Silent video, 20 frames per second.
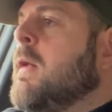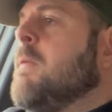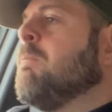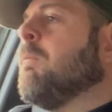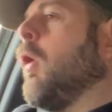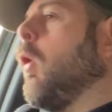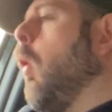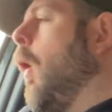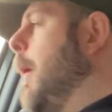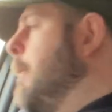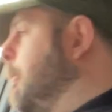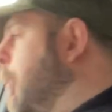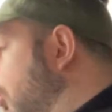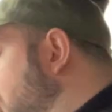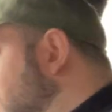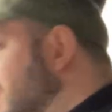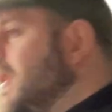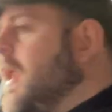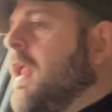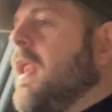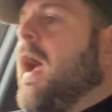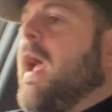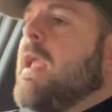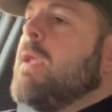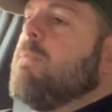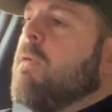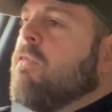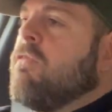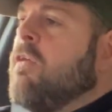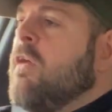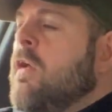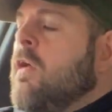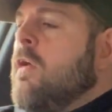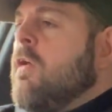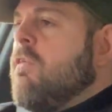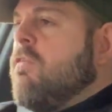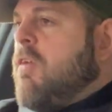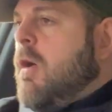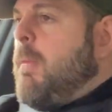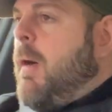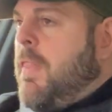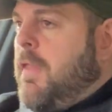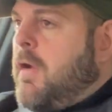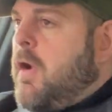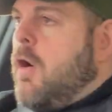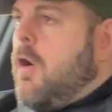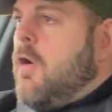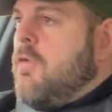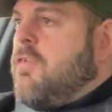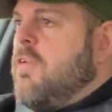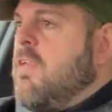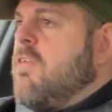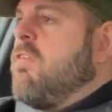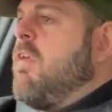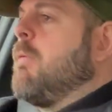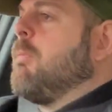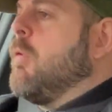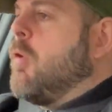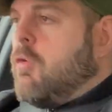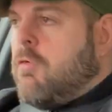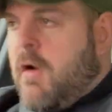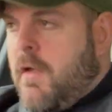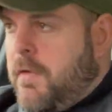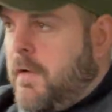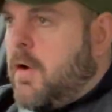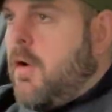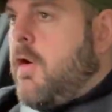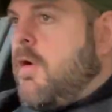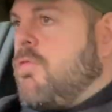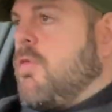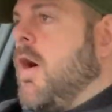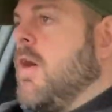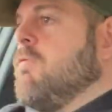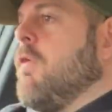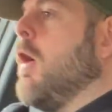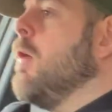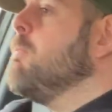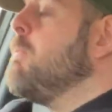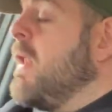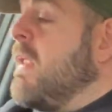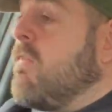quite point and aim as some other cars in the segment or other cars that I've owned, but it's